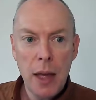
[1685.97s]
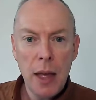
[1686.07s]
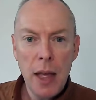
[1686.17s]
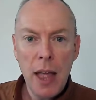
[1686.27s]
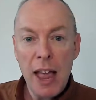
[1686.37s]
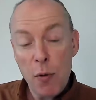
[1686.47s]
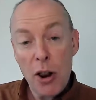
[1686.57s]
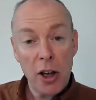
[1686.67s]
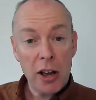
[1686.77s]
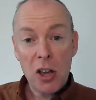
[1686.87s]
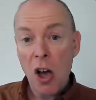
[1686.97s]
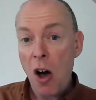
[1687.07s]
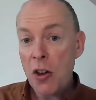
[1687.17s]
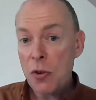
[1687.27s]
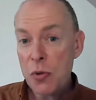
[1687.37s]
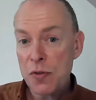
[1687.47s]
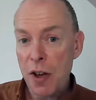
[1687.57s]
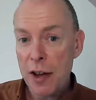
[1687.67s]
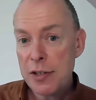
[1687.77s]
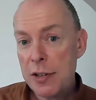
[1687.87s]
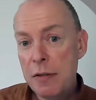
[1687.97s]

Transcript: If we look at cardinals first,